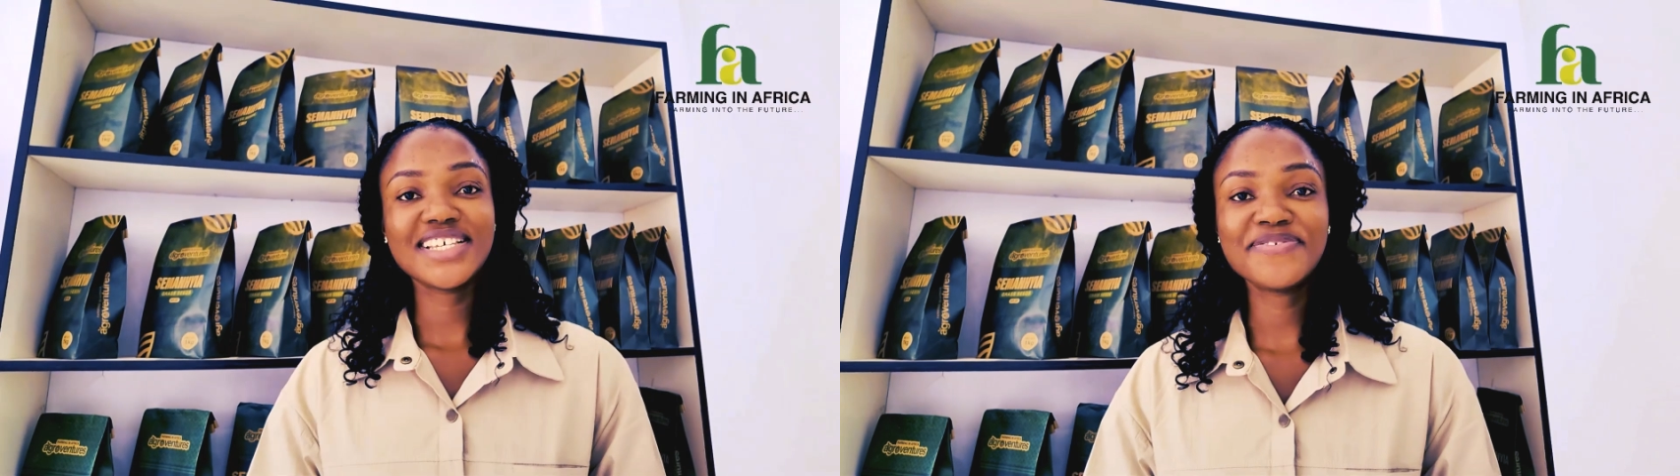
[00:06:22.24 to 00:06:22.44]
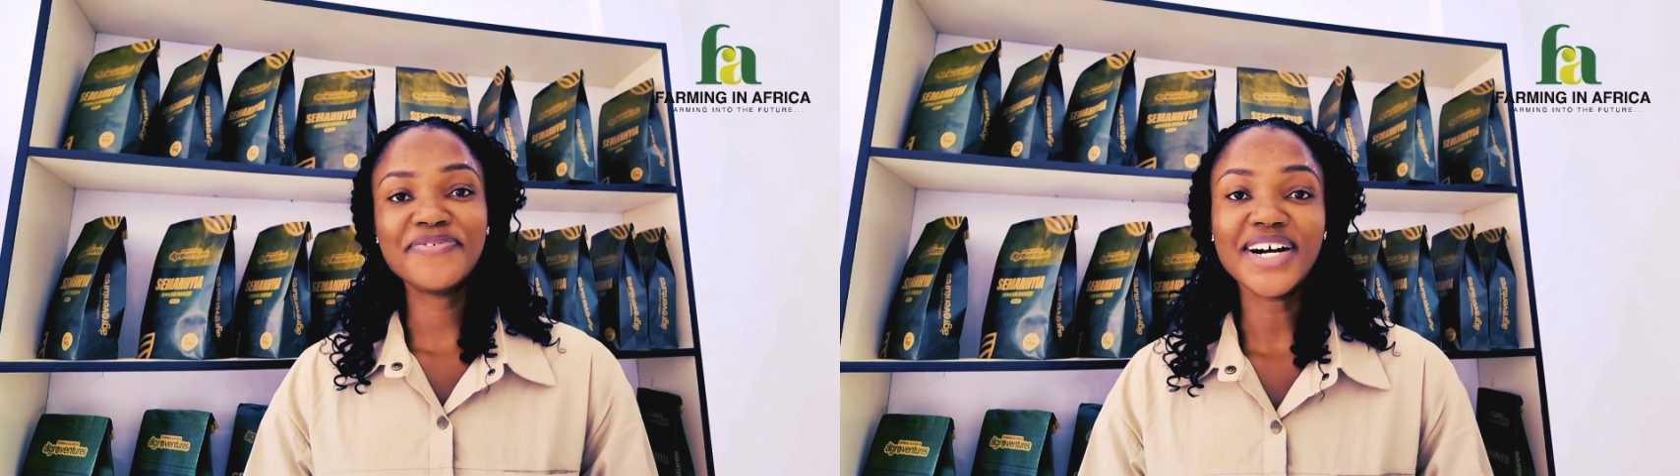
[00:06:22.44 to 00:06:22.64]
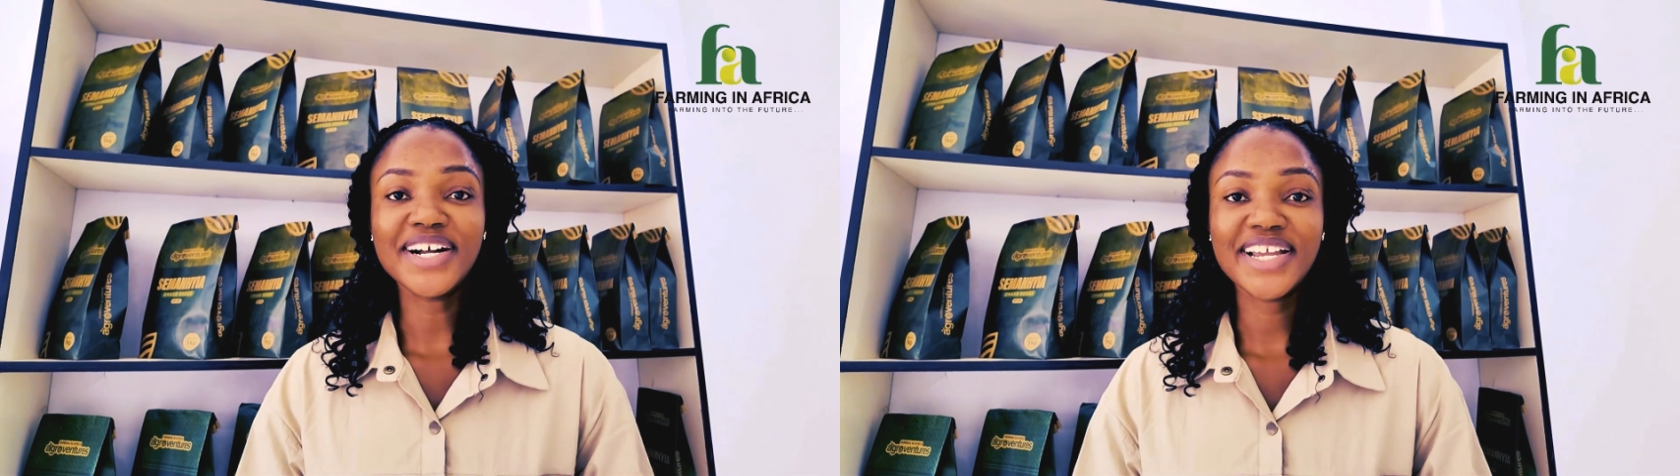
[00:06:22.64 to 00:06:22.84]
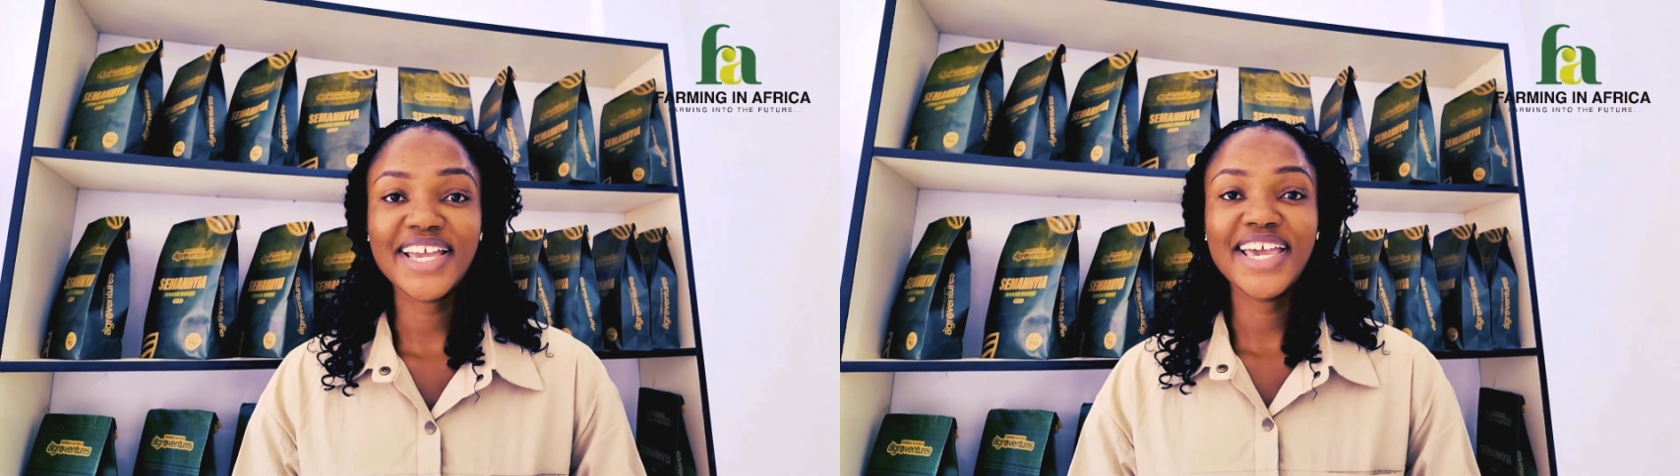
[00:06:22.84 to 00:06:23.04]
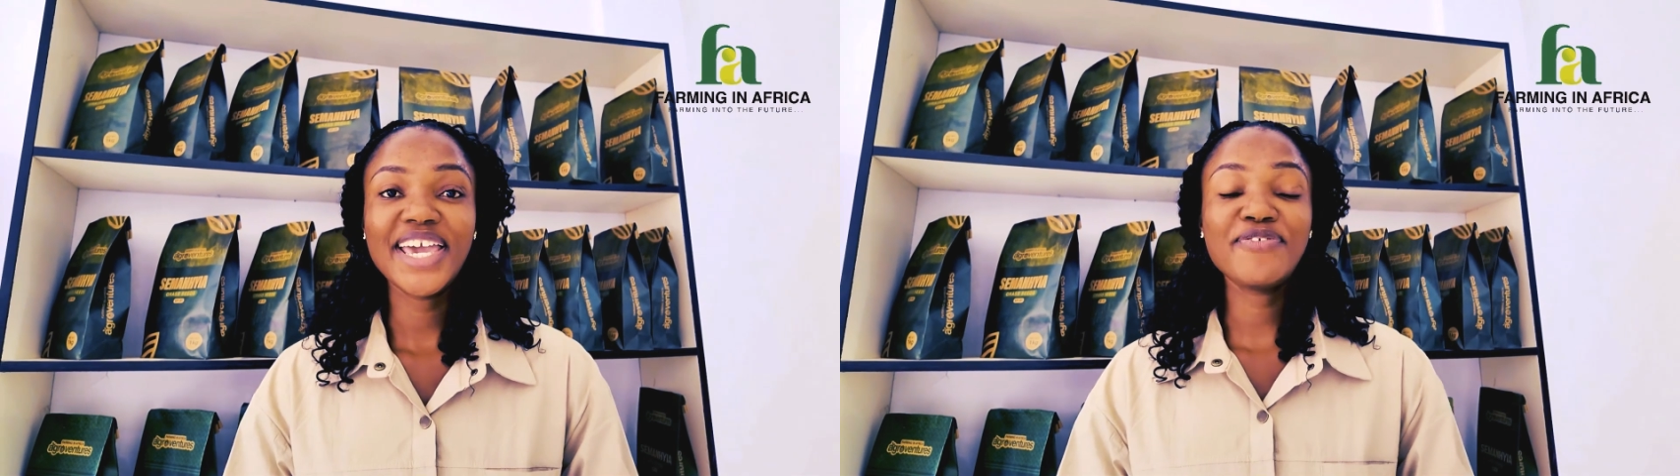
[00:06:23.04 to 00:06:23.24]
this far.
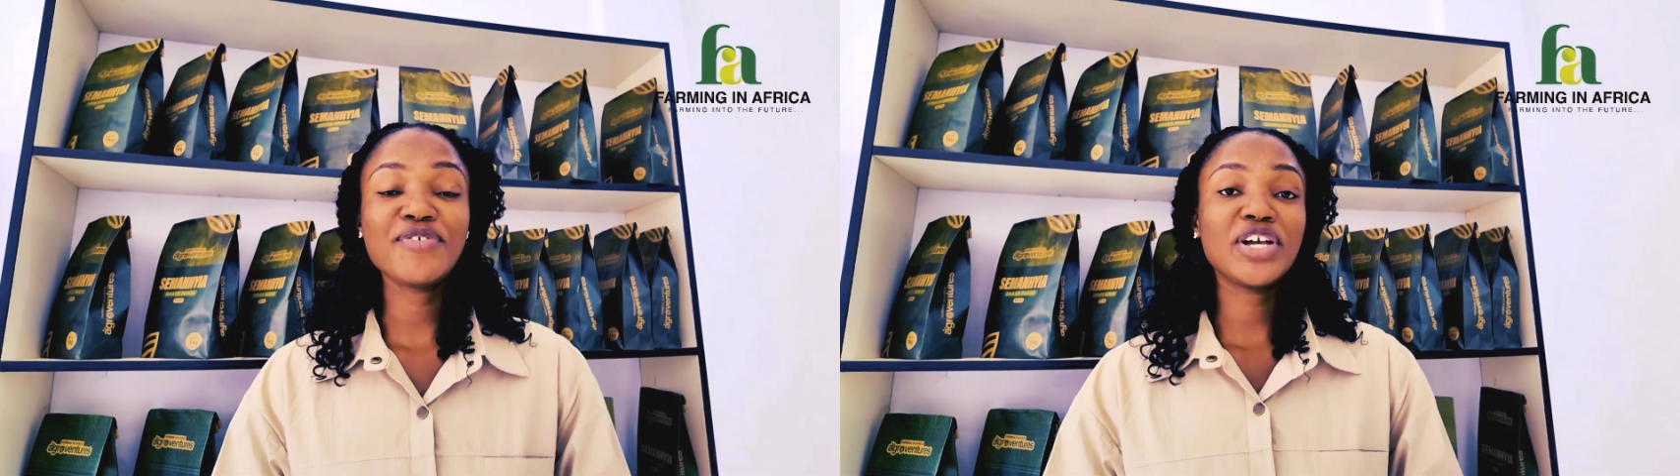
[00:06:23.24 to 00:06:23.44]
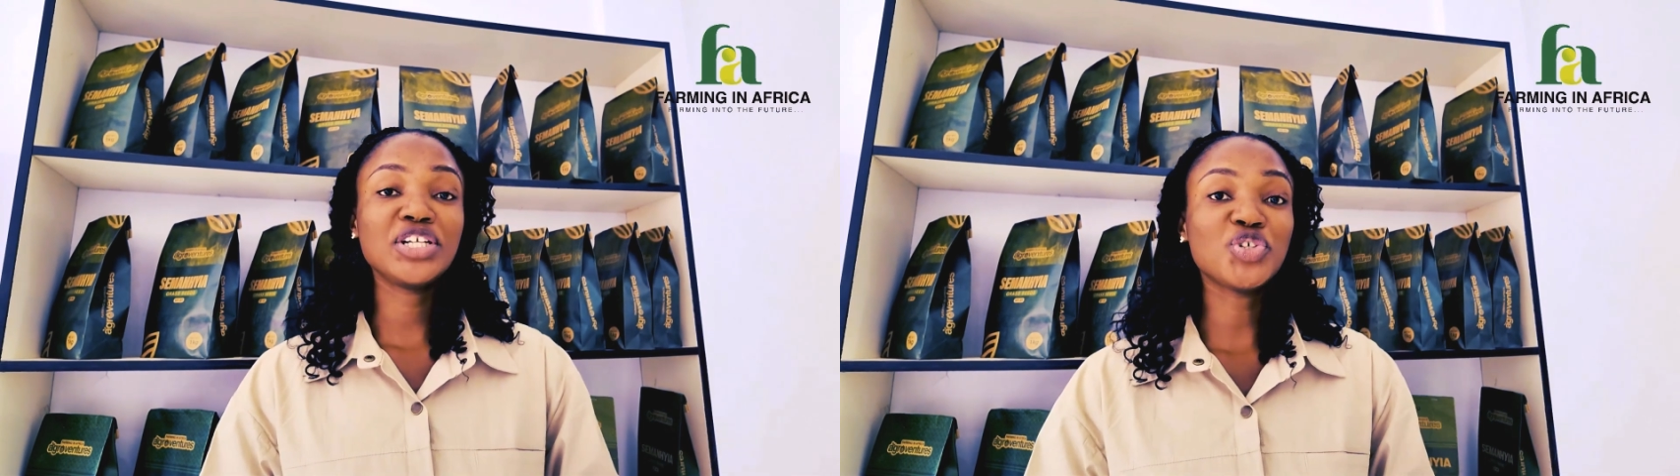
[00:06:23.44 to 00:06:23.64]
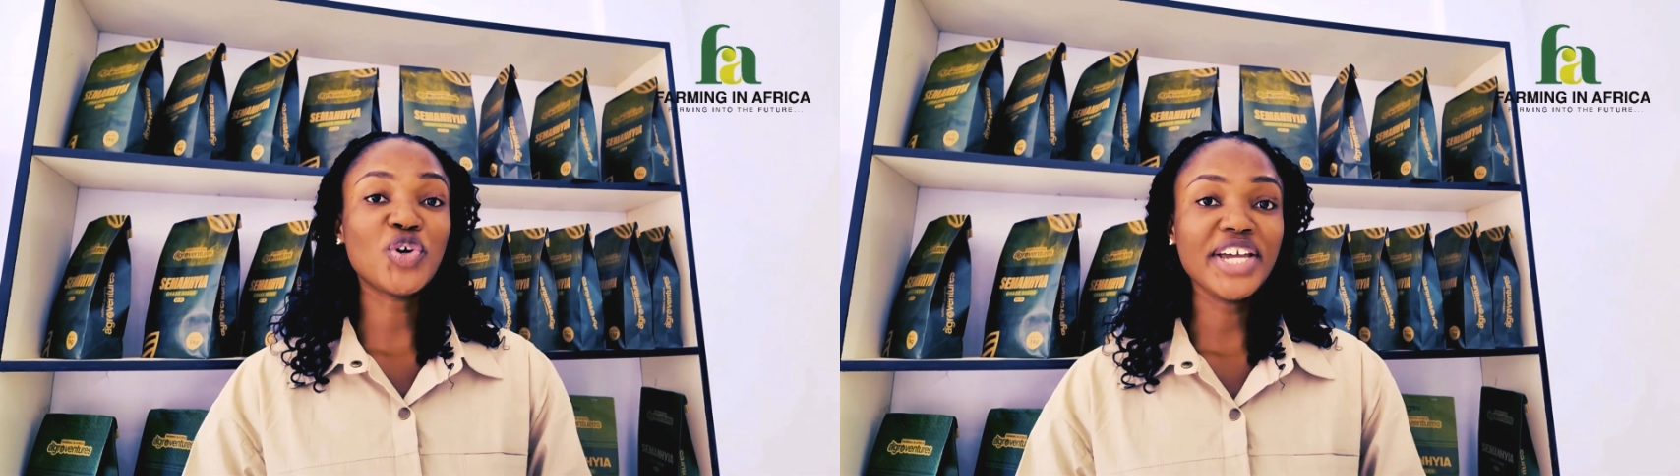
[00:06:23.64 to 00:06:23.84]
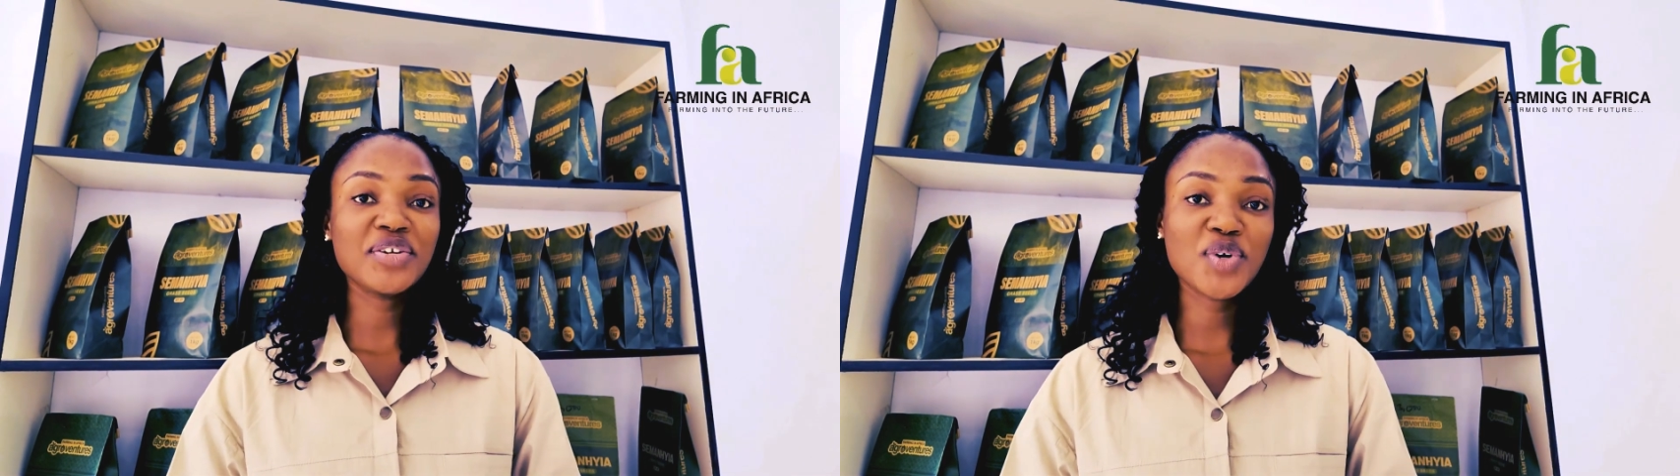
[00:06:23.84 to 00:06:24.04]
If you've enjoyed